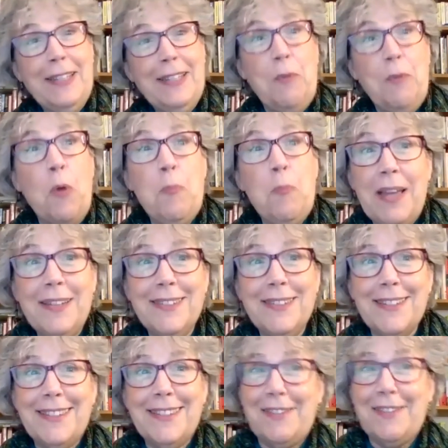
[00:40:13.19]
is
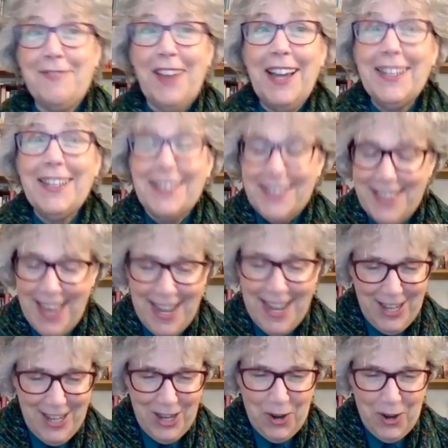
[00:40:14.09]
momentous advice.
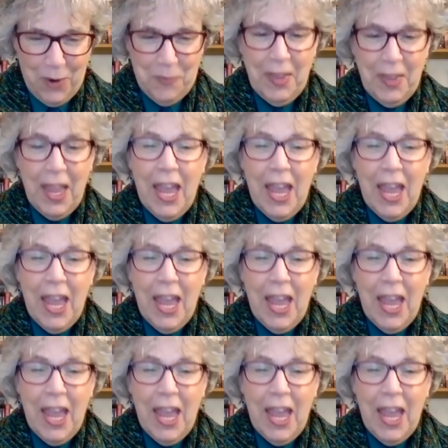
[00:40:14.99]
Thank you.